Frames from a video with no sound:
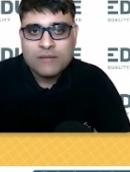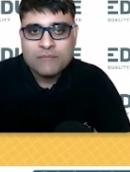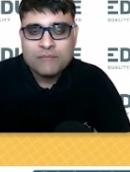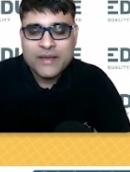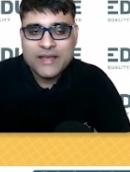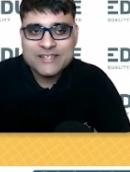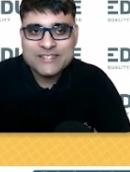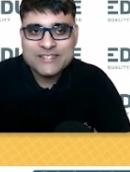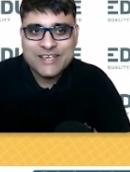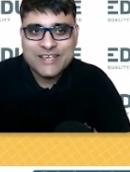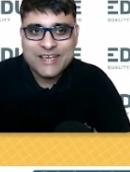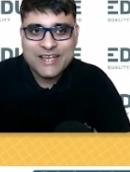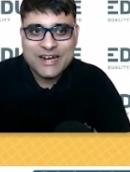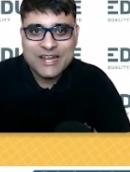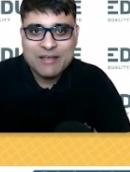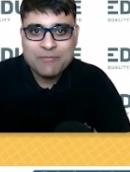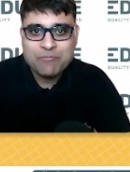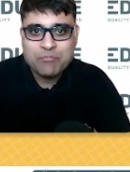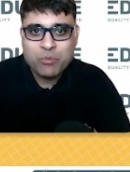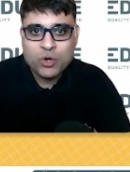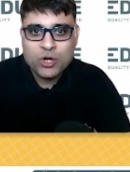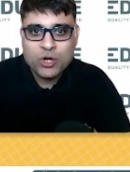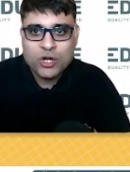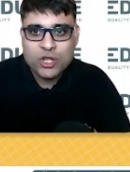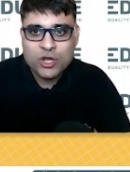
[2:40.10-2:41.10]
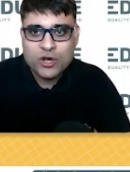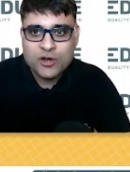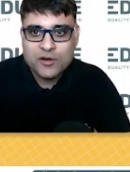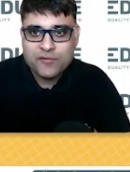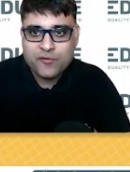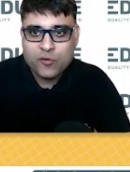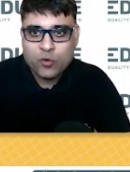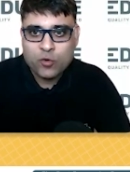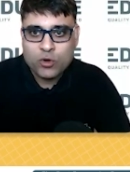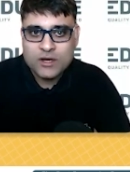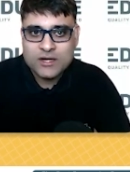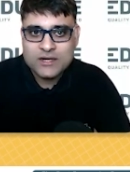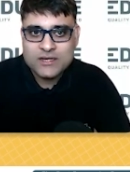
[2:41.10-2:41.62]
basically put your
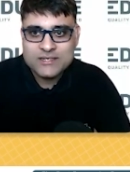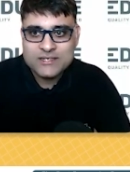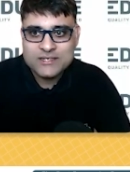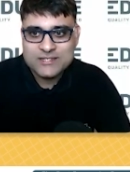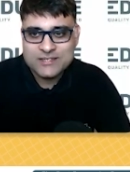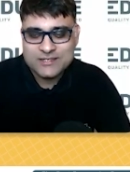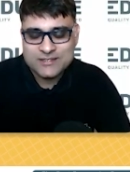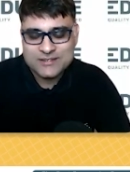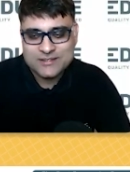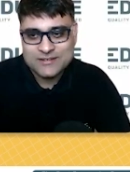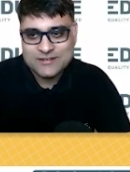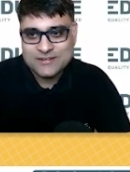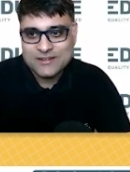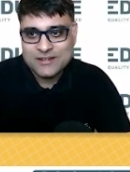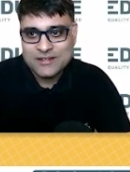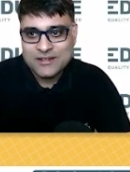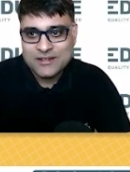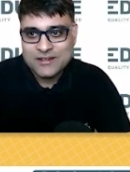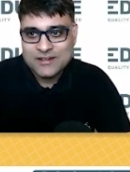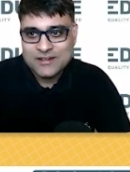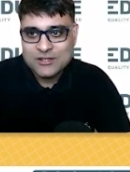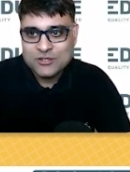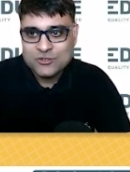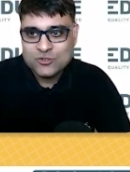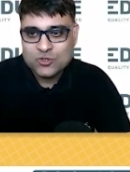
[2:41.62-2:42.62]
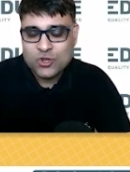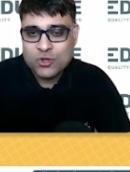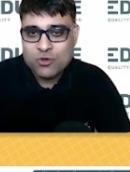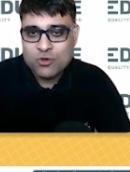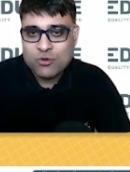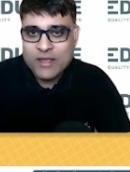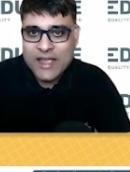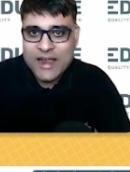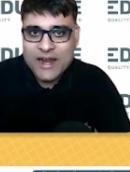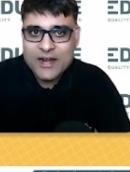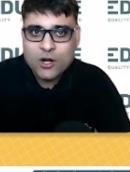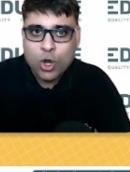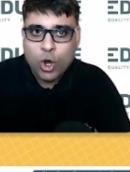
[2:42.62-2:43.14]
focus. So you
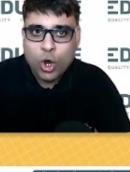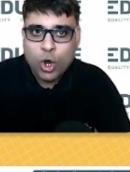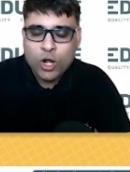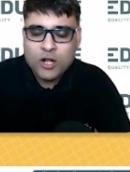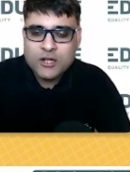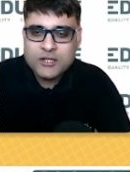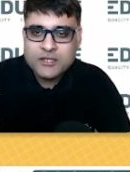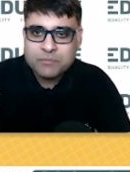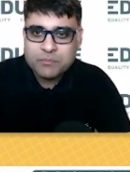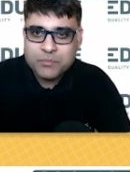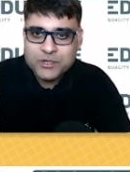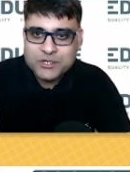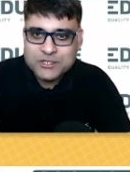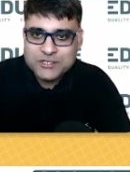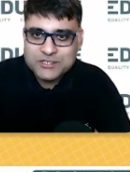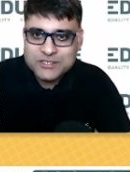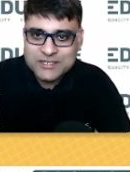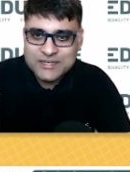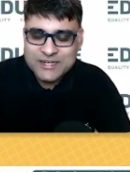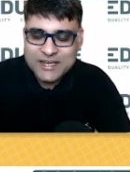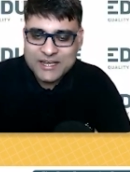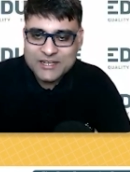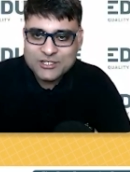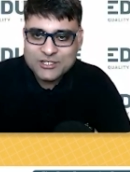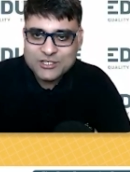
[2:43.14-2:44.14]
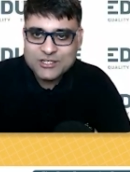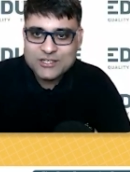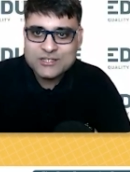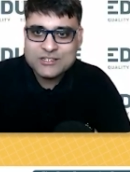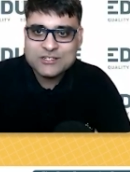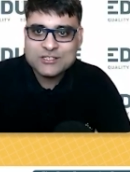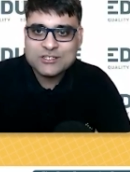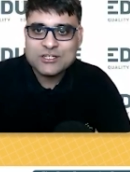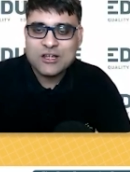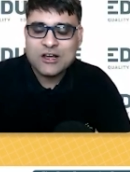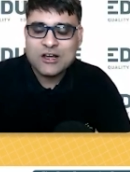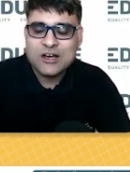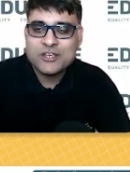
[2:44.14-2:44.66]
get all the percentages,
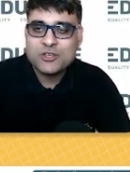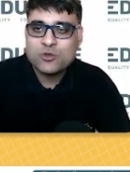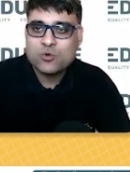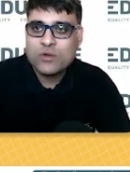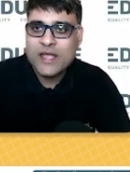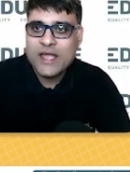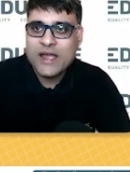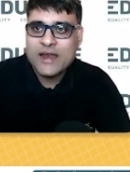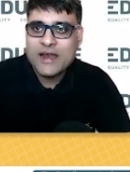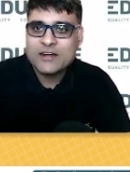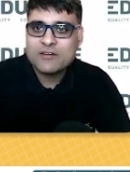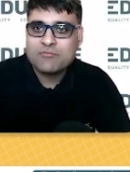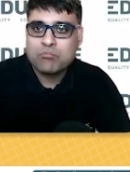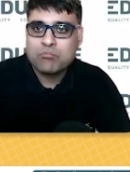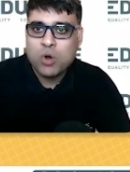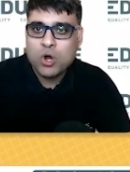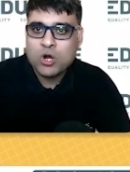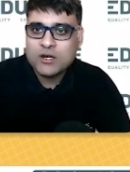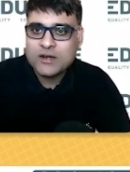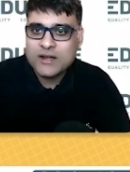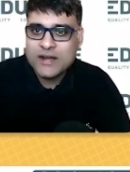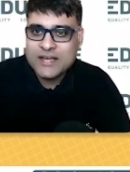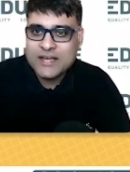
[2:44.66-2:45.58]
uh, you get mock